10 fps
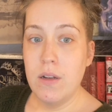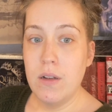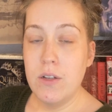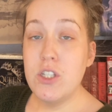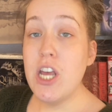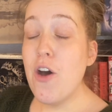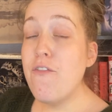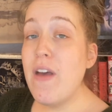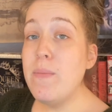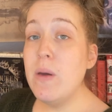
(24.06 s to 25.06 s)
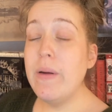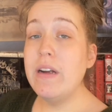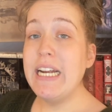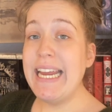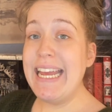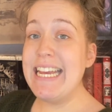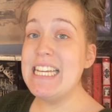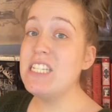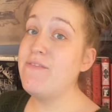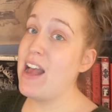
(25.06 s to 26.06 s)
So February
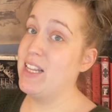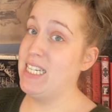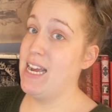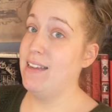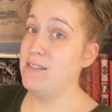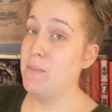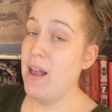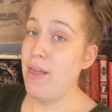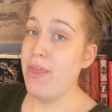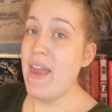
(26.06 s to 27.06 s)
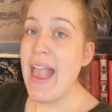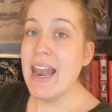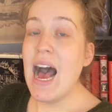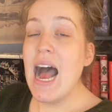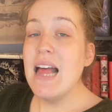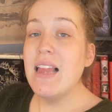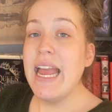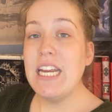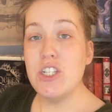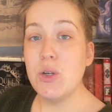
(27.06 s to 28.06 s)
is Valentine's month, and I
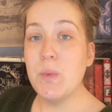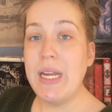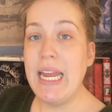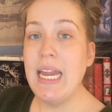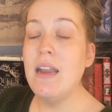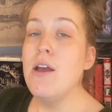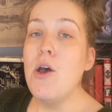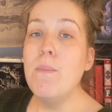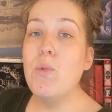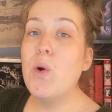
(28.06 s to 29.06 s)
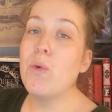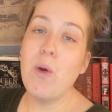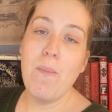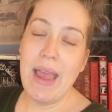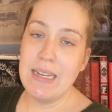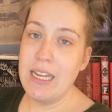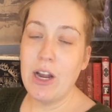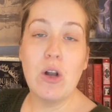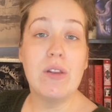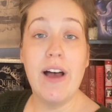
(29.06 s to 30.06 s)
like to read more
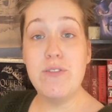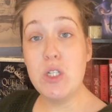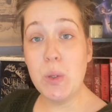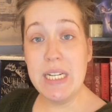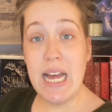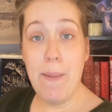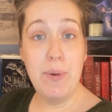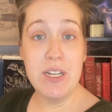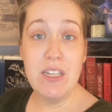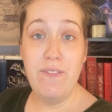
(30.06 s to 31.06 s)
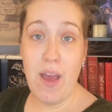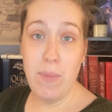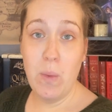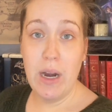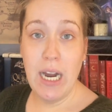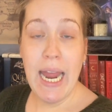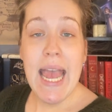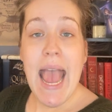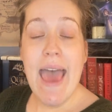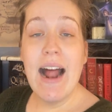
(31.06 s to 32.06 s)
romantic or love story type books in February.
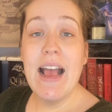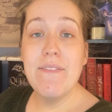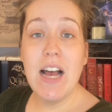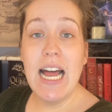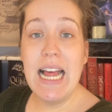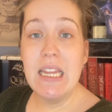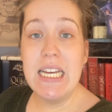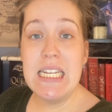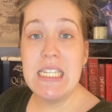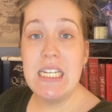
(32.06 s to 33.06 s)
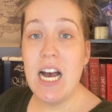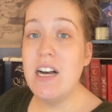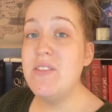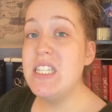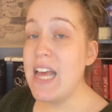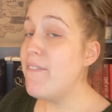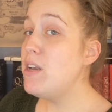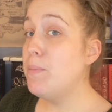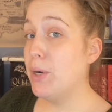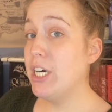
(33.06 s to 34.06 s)
And I have got a list of
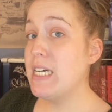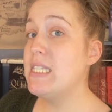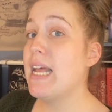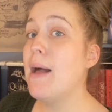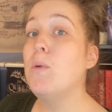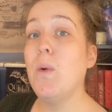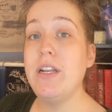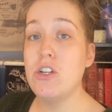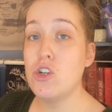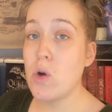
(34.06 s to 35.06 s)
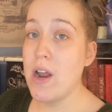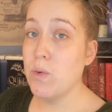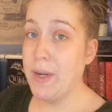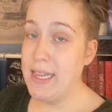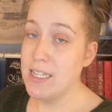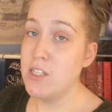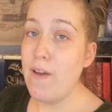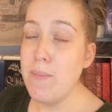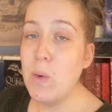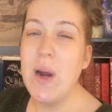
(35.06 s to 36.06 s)
7 books that I'm going to try to read this
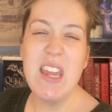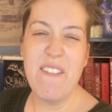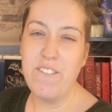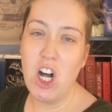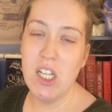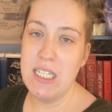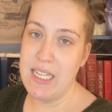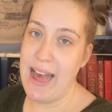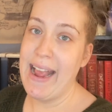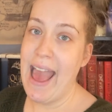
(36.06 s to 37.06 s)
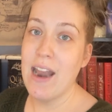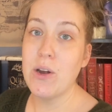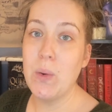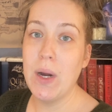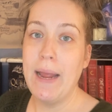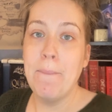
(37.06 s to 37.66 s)
February that fall into that category.